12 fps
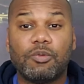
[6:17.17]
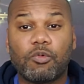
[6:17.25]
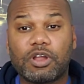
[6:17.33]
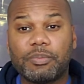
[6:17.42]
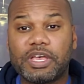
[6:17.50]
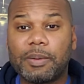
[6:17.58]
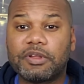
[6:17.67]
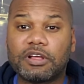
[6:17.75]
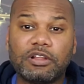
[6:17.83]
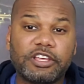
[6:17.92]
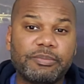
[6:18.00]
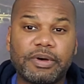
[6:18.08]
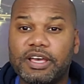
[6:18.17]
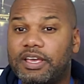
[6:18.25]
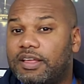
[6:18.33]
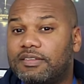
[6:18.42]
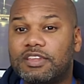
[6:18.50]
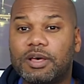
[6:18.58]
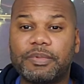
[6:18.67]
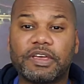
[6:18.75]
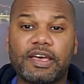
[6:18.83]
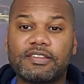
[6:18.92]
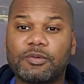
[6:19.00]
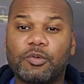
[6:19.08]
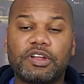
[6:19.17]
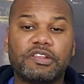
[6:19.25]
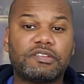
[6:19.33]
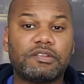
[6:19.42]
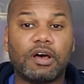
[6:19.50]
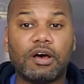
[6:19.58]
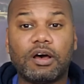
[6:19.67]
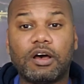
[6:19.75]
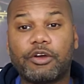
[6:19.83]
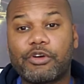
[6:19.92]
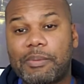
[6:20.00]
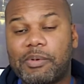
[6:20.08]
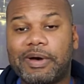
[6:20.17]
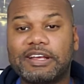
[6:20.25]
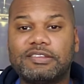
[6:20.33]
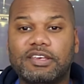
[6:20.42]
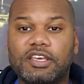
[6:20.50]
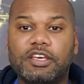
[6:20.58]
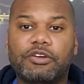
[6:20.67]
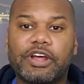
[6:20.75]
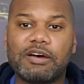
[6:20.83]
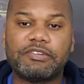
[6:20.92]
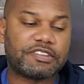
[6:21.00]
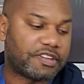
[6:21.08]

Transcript: want to be able to clean my hands up in case I want to grab a bite to eat or have a